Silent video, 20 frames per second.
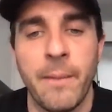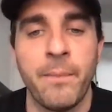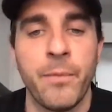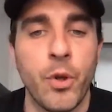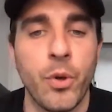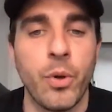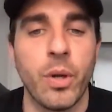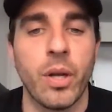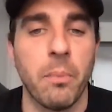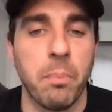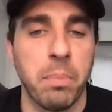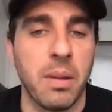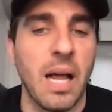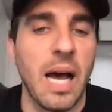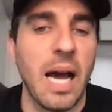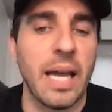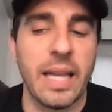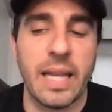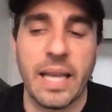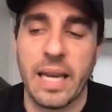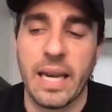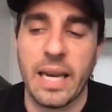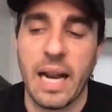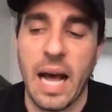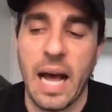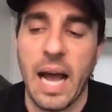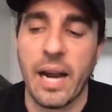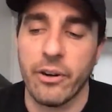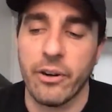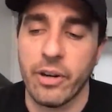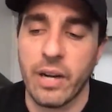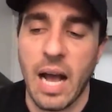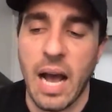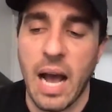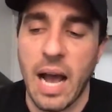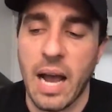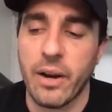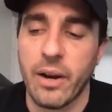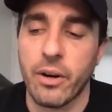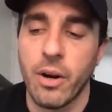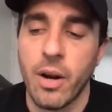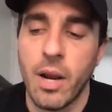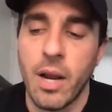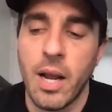you can apply to get it higher and higher.